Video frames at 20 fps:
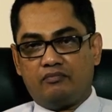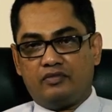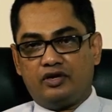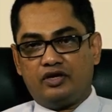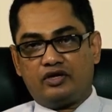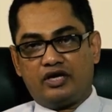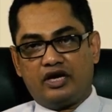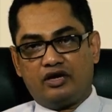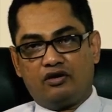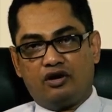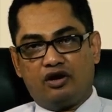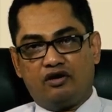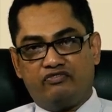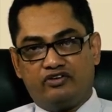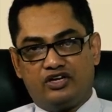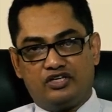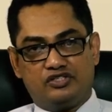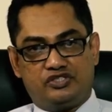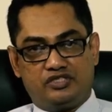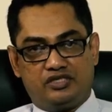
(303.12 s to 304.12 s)
But you can go
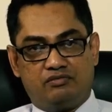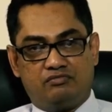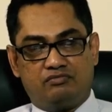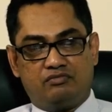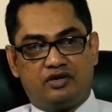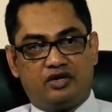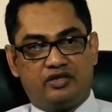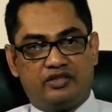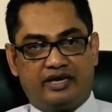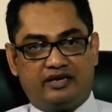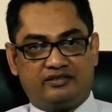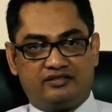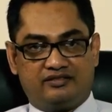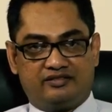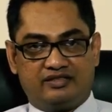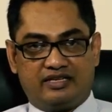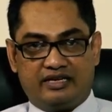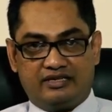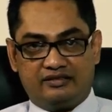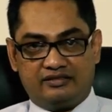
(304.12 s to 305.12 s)
for a gym or the
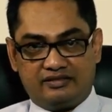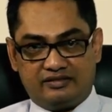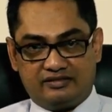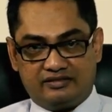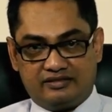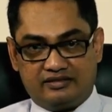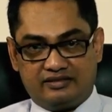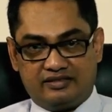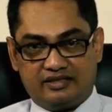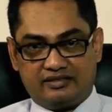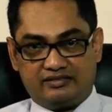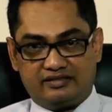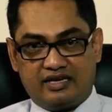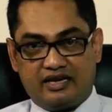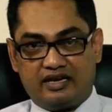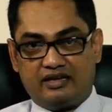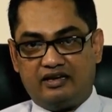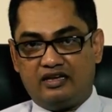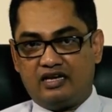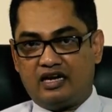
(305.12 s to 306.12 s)
exercises
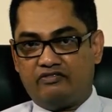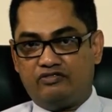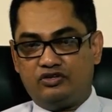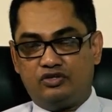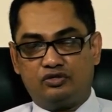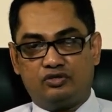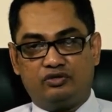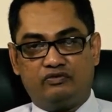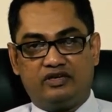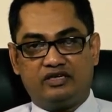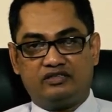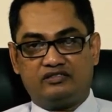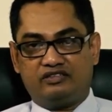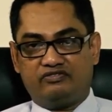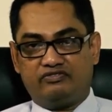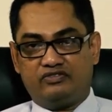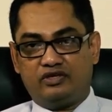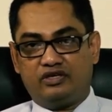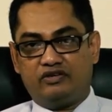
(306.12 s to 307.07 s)
exactly after 2 weeks